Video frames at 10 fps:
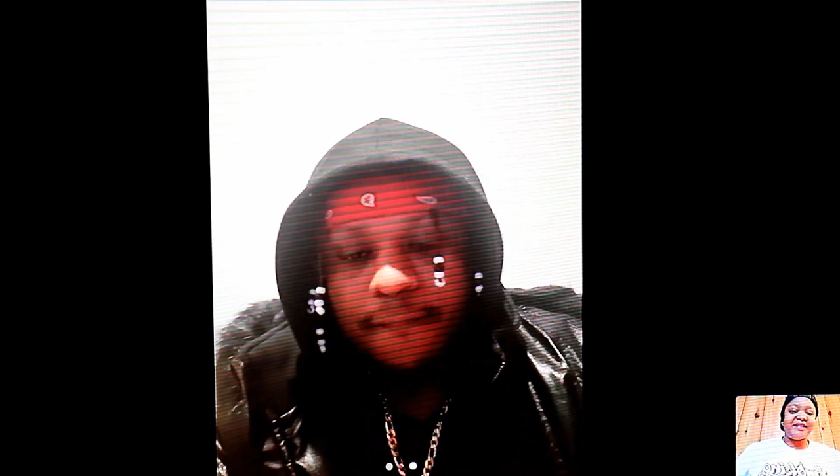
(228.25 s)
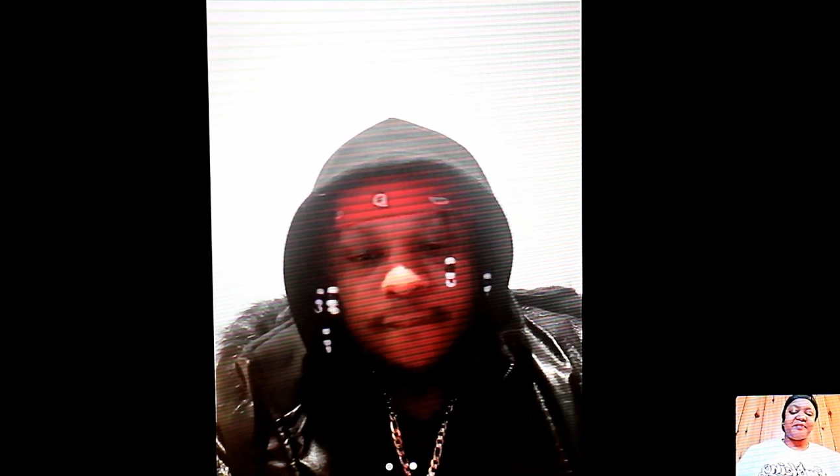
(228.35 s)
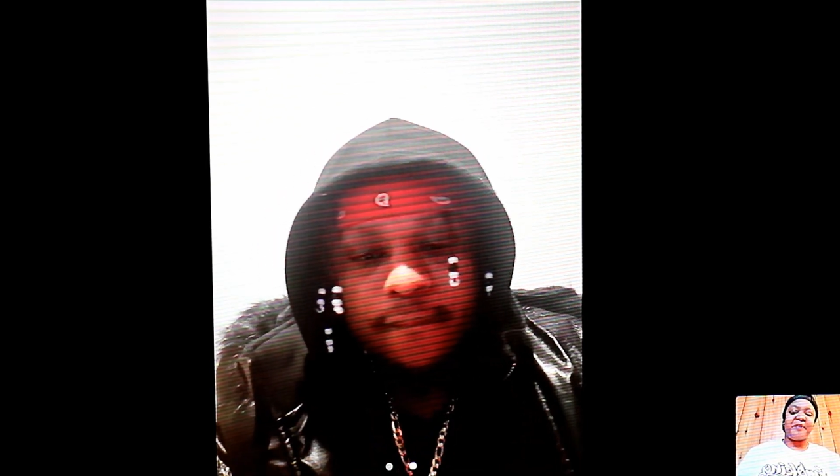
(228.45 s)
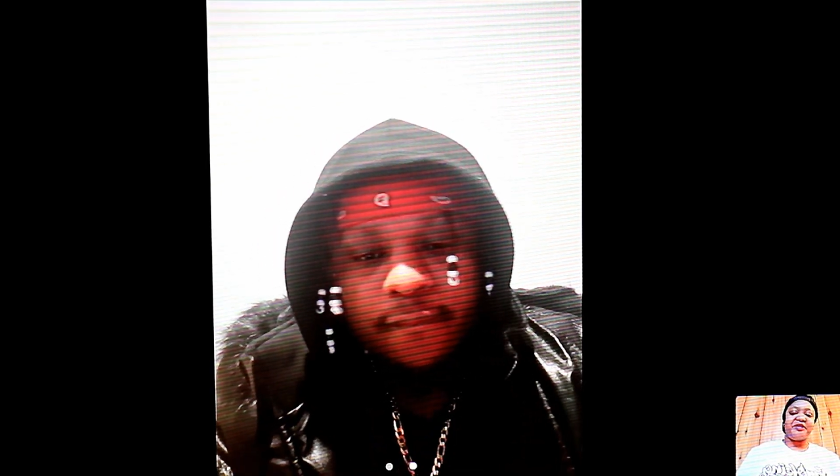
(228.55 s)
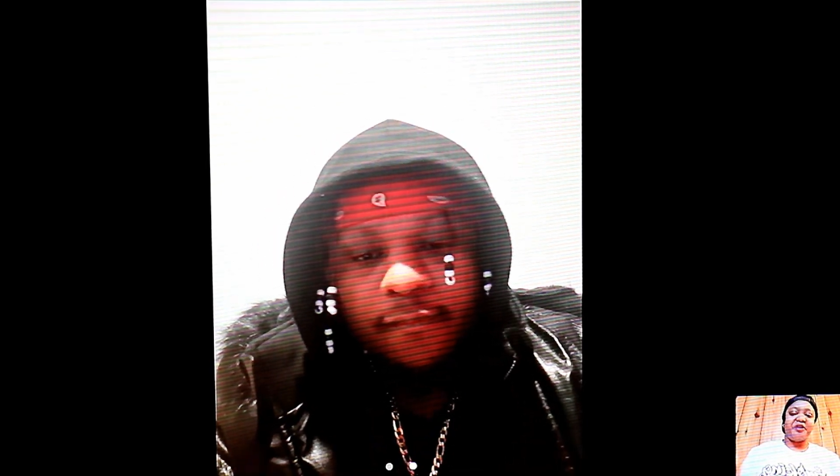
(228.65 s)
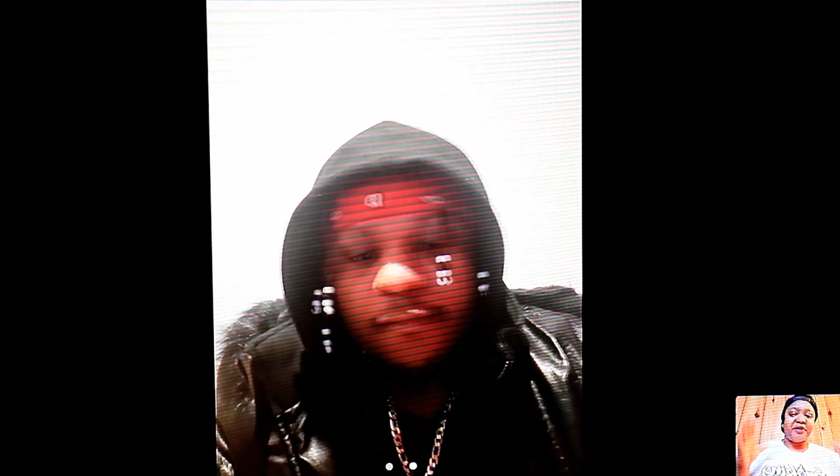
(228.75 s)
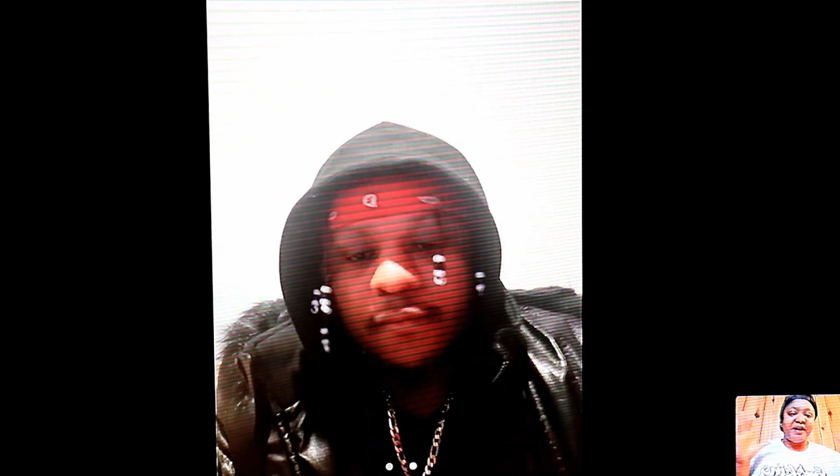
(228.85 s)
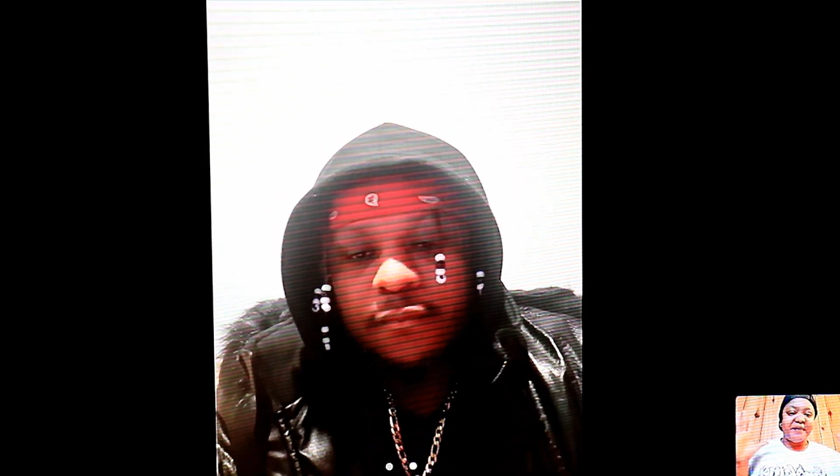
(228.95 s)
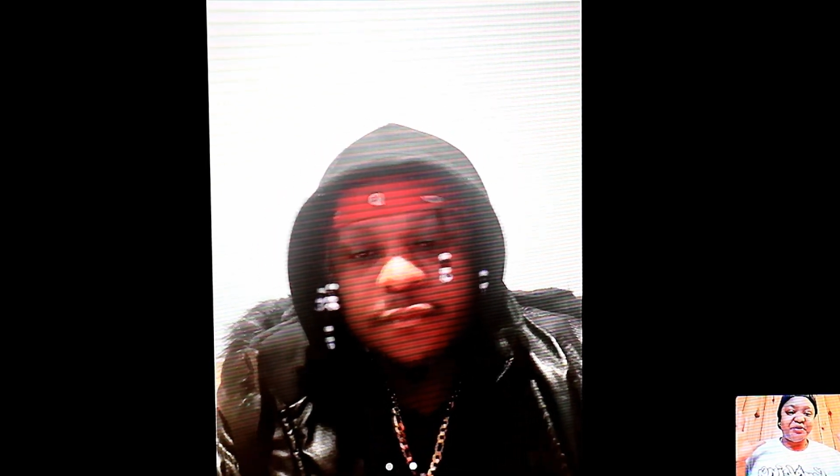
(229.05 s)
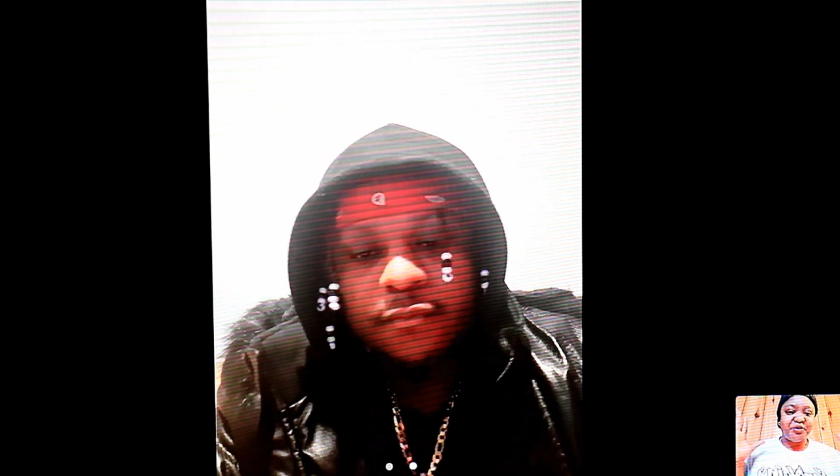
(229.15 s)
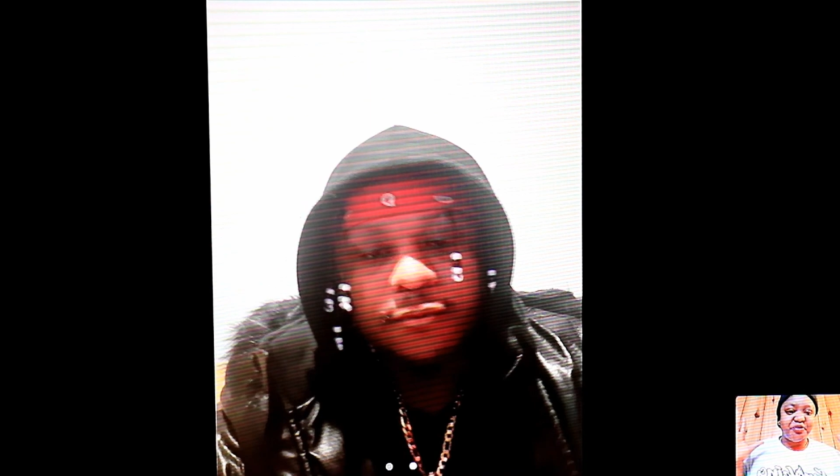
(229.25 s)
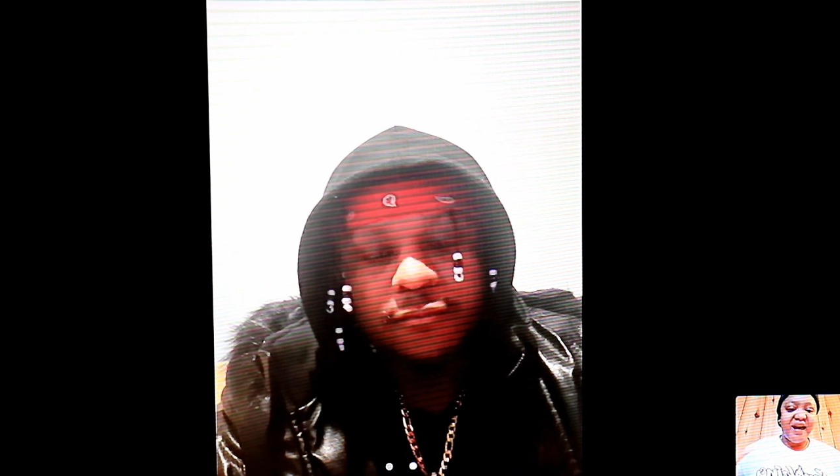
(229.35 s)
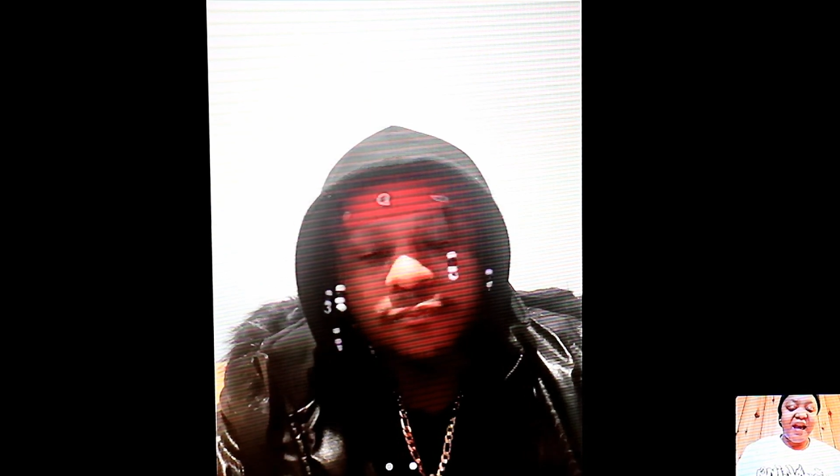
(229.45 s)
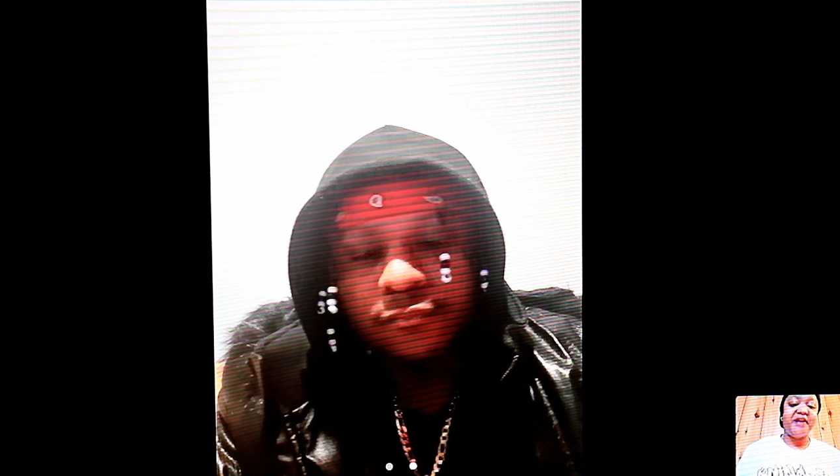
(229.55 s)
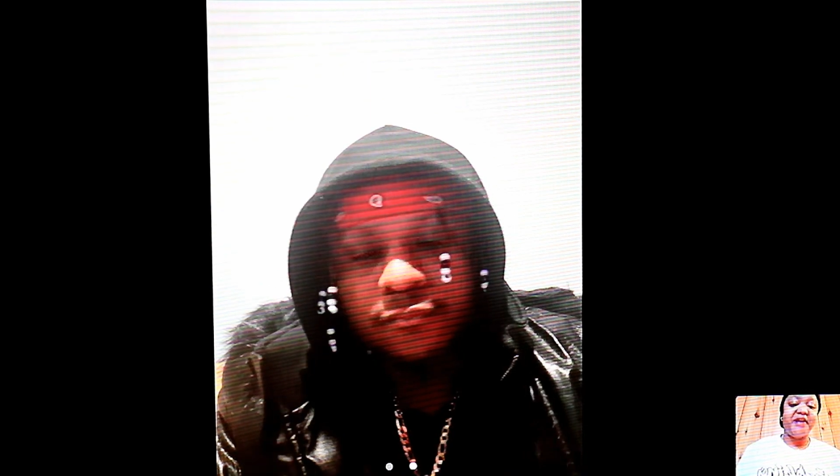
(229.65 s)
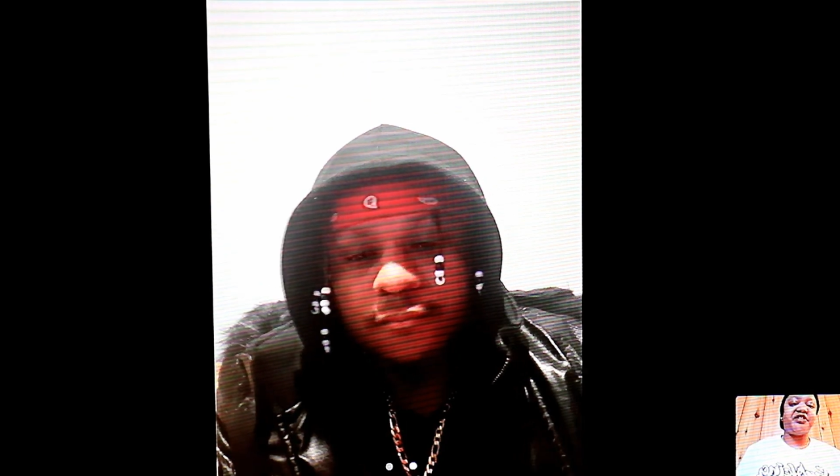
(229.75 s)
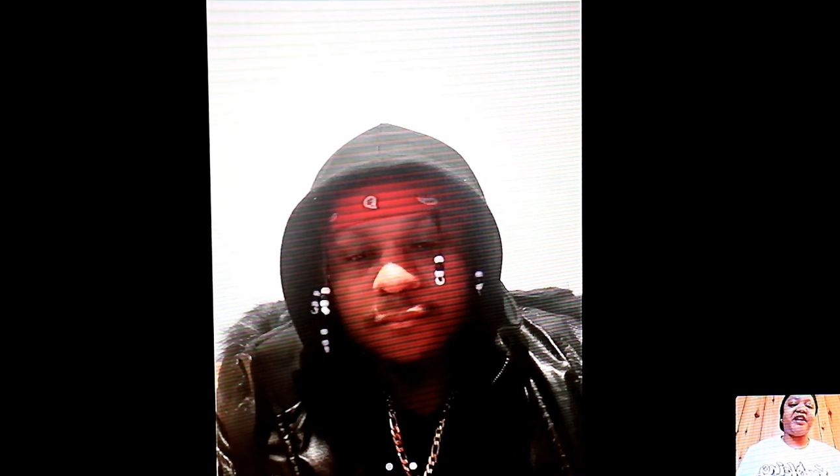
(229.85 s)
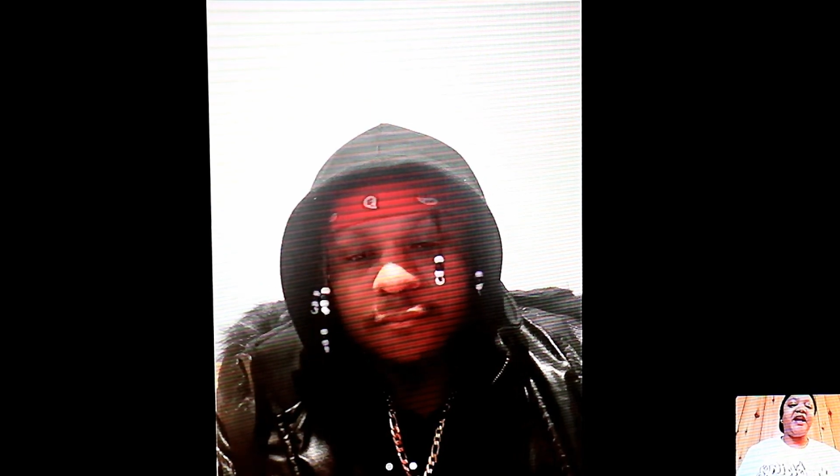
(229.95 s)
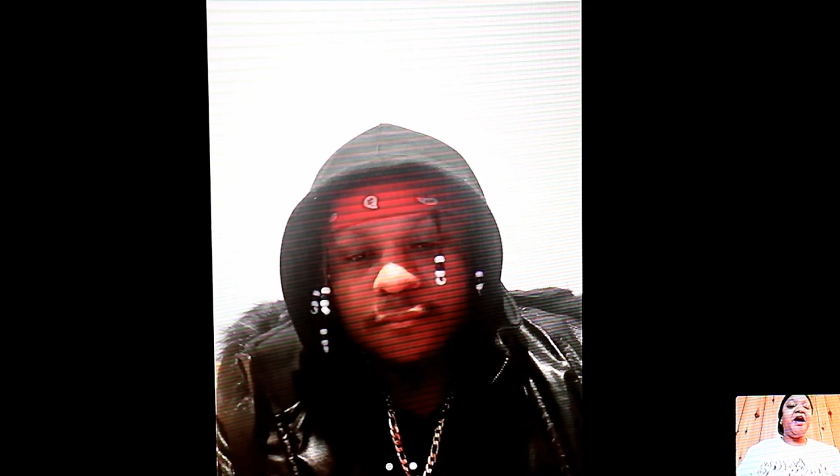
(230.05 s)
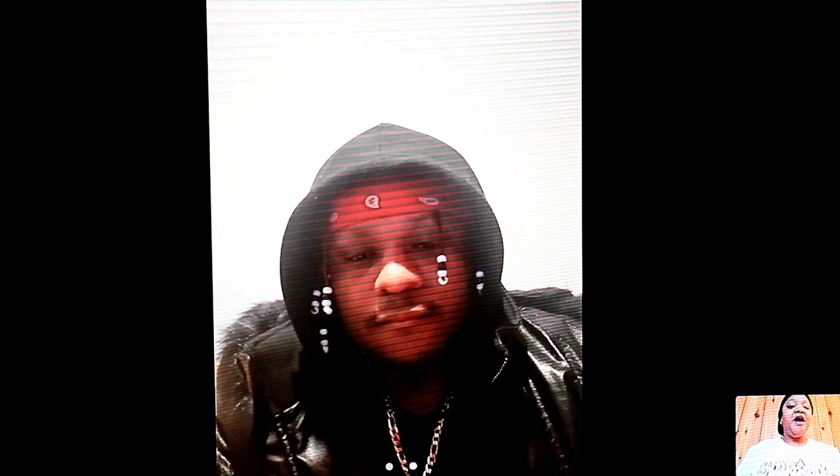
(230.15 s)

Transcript: especially when it comes to energy,